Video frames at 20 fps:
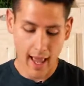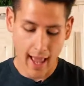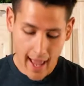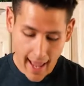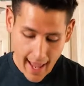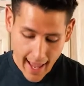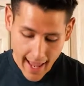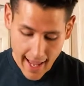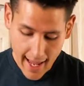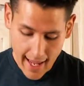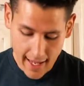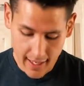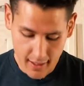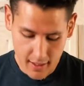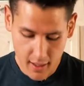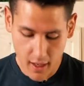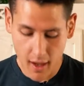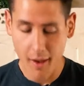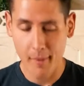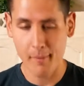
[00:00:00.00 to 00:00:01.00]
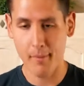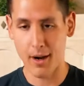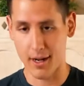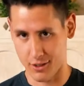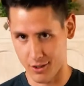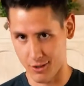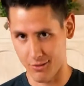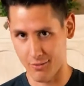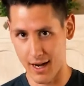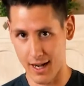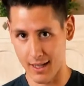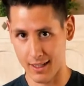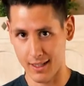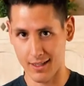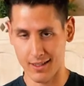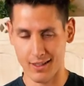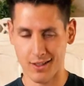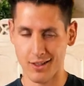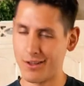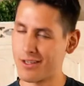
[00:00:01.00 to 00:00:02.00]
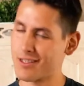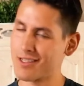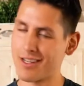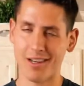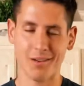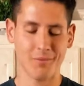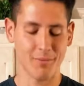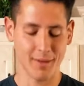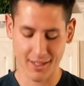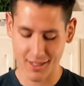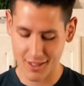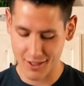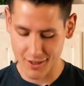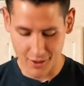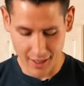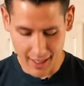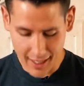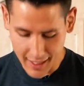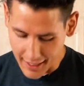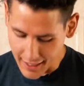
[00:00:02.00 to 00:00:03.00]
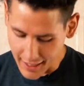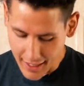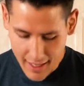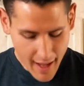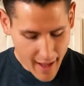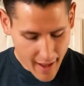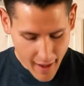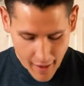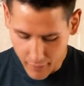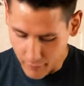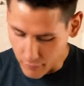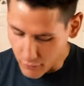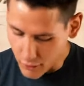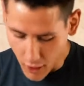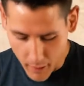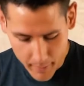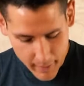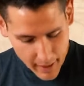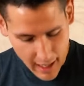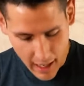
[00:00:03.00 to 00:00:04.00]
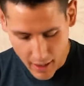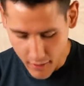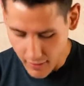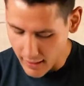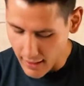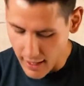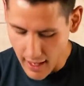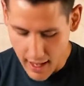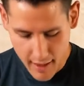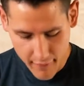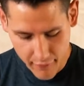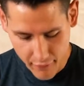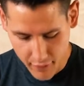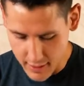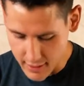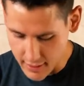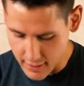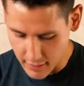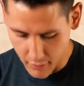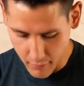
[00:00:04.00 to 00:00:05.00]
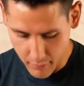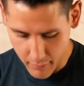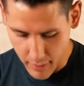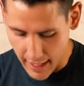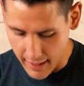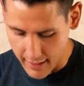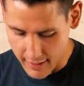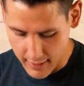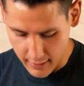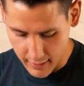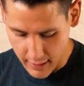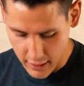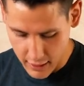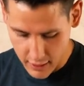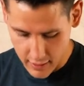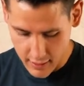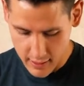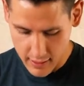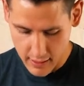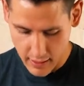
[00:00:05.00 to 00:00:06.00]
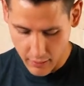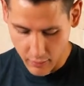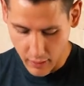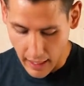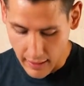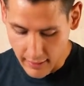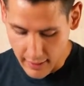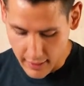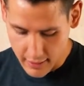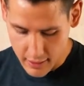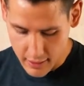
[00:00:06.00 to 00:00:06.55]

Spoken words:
and mozzarella. So it's gonna be stringy and coming out in every single bite delicious. And I like to